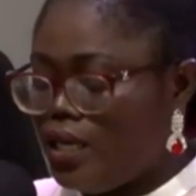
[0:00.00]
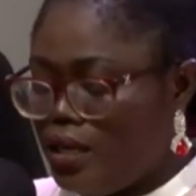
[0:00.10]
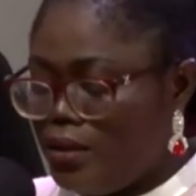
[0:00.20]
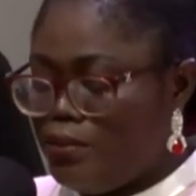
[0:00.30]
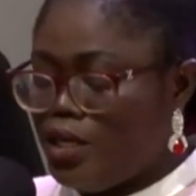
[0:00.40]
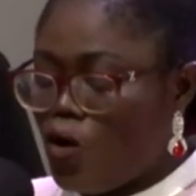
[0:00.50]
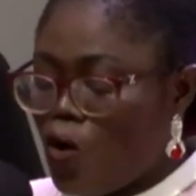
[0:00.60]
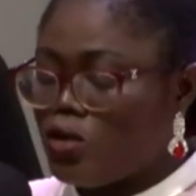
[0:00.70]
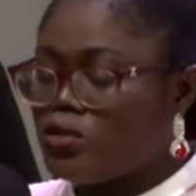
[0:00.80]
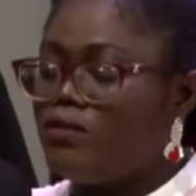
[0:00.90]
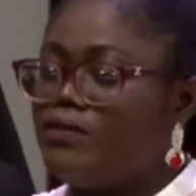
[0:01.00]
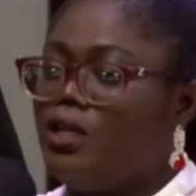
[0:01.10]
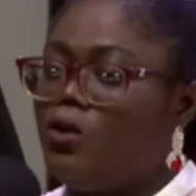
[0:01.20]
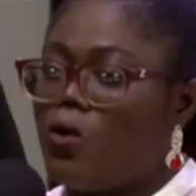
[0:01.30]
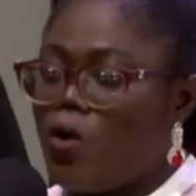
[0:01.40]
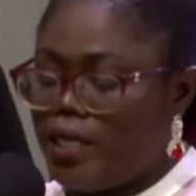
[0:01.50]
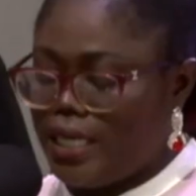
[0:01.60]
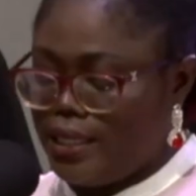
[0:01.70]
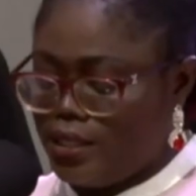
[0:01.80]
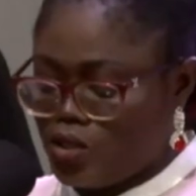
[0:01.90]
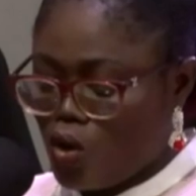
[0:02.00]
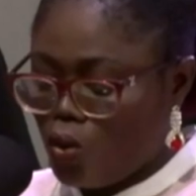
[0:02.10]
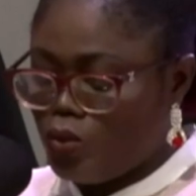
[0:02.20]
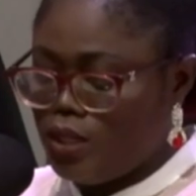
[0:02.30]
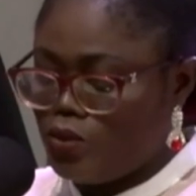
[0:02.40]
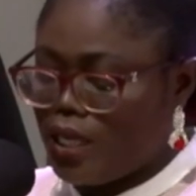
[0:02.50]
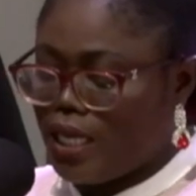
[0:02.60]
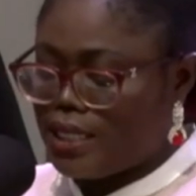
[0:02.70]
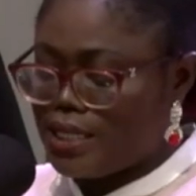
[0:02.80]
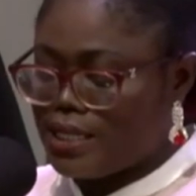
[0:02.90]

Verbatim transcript: because of the Lord and his holy words.